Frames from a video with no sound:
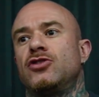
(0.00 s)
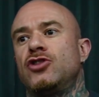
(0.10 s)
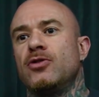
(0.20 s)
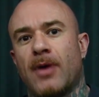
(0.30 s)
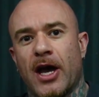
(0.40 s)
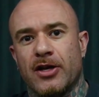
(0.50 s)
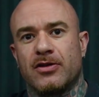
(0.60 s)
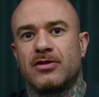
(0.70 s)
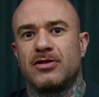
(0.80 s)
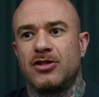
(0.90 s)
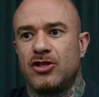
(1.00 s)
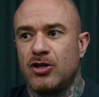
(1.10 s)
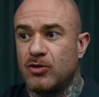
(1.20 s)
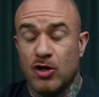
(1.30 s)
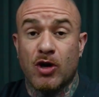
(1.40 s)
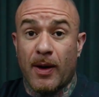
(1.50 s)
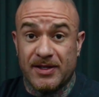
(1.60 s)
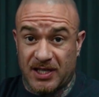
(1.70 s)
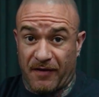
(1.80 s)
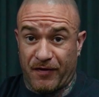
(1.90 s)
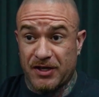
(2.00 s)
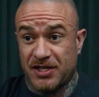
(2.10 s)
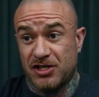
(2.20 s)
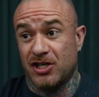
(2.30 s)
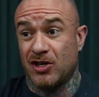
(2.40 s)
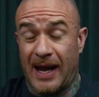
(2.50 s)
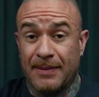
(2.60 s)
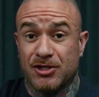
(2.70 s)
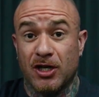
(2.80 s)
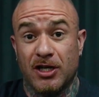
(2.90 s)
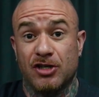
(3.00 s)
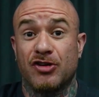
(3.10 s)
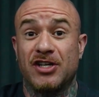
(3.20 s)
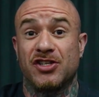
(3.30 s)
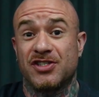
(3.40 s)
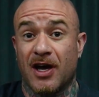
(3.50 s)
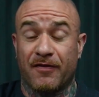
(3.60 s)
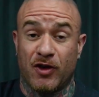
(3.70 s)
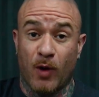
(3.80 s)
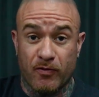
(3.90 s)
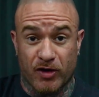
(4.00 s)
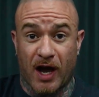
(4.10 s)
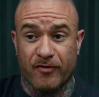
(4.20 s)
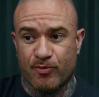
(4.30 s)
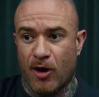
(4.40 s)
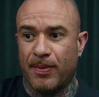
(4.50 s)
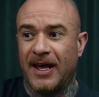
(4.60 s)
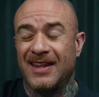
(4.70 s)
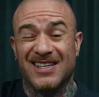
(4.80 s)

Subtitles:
you might, you go into that first session, you absolutely trash yourself, you won't recover properly.